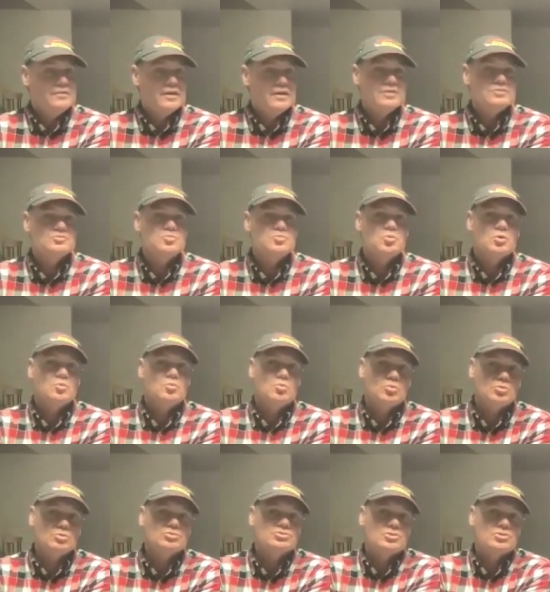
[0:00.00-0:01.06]
And that's
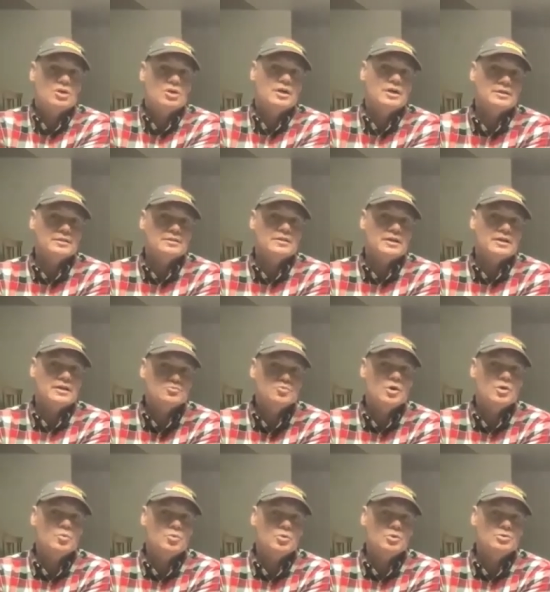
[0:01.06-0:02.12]
what we're trying.
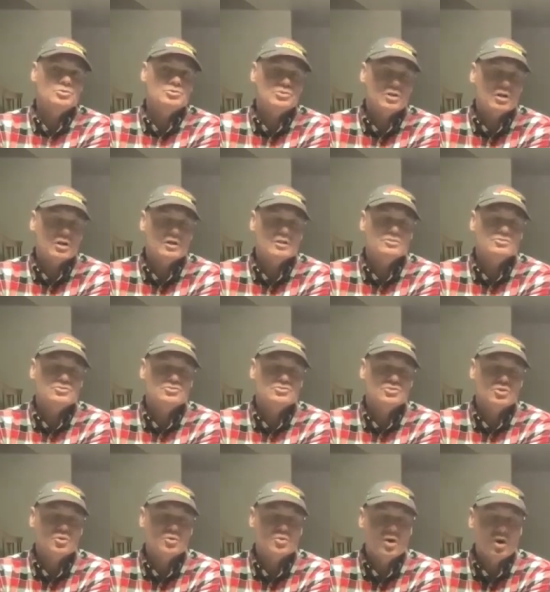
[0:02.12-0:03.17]
That's why we're trying
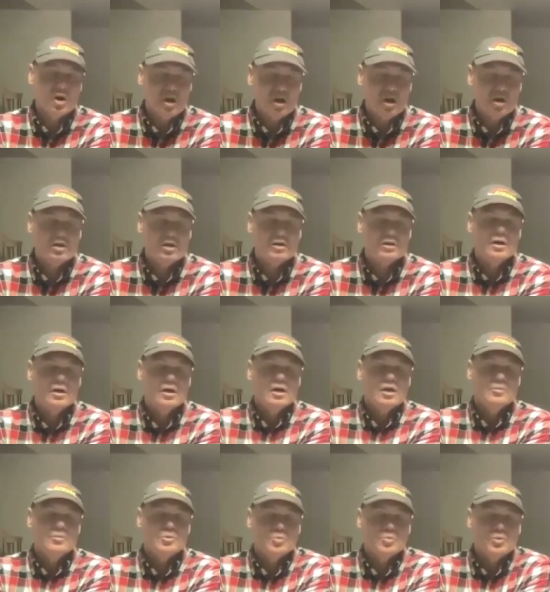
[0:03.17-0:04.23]
so
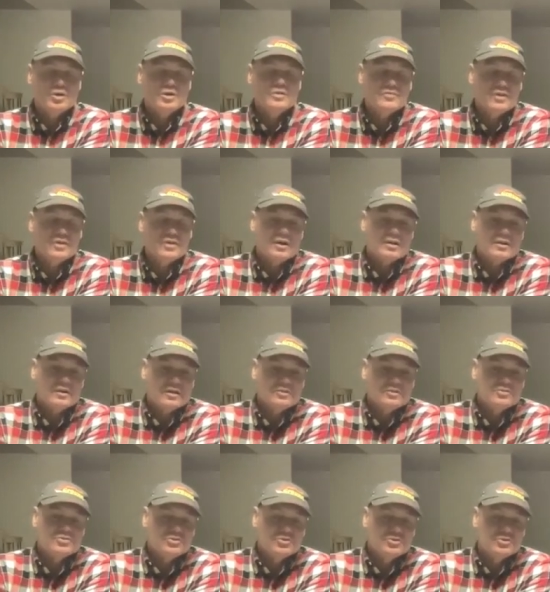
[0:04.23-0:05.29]
hard. I mean, we have not
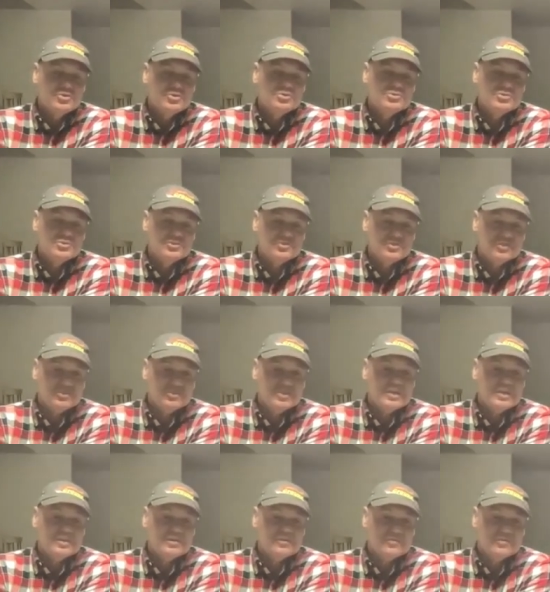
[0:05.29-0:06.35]
introduced a
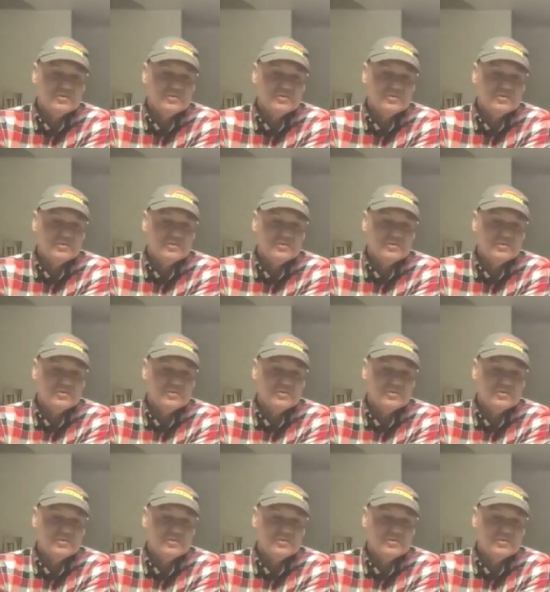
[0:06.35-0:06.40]
synthetic